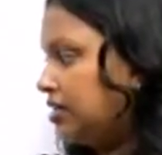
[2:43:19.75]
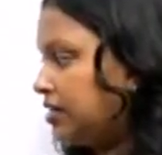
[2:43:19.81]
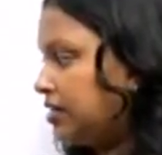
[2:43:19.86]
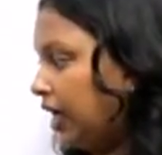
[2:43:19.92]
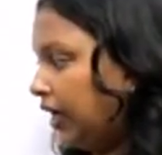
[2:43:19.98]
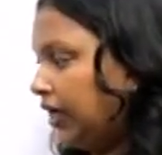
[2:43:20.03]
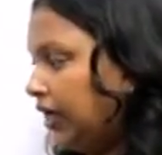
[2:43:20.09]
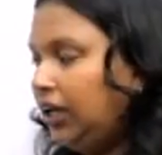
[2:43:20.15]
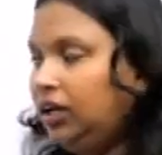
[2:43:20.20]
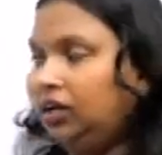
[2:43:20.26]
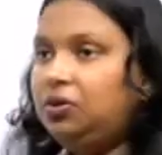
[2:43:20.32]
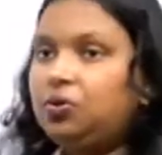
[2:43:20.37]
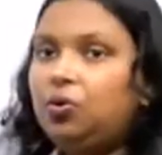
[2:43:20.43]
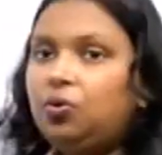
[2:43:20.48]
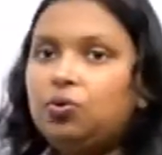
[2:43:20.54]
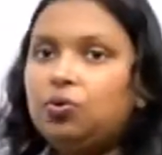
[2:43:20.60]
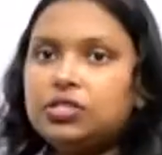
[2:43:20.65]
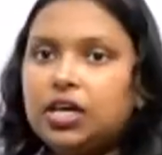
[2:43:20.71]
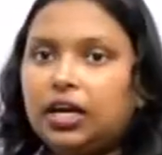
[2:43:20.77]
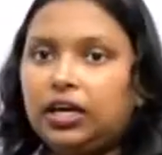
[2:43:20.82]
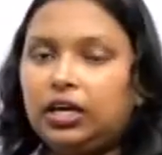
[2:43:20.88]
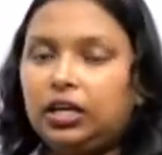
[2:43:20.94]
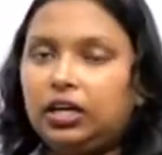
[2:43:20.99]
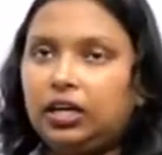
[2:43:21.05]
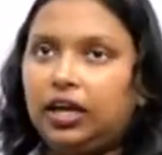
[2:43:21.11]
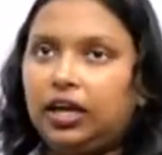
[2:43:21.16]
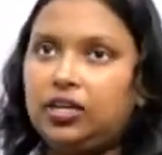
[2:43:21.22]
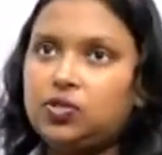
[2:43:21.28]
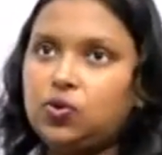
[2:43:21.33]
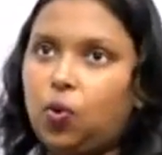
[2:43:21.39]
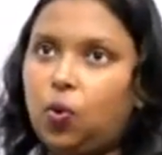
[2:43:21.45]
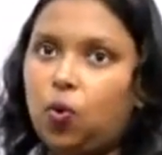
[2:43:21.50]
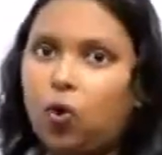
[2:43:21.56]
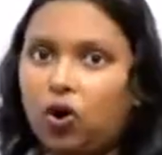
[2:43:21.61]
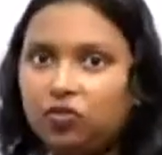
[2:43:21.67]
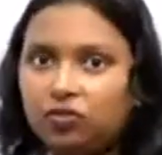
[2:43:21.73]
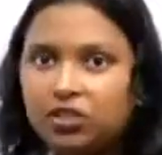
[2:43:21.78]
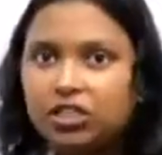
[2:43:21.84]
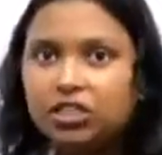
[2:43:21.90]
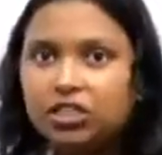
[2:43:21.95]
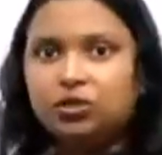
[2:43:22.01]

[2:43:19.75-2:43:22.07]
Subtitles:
sine 2 sine x over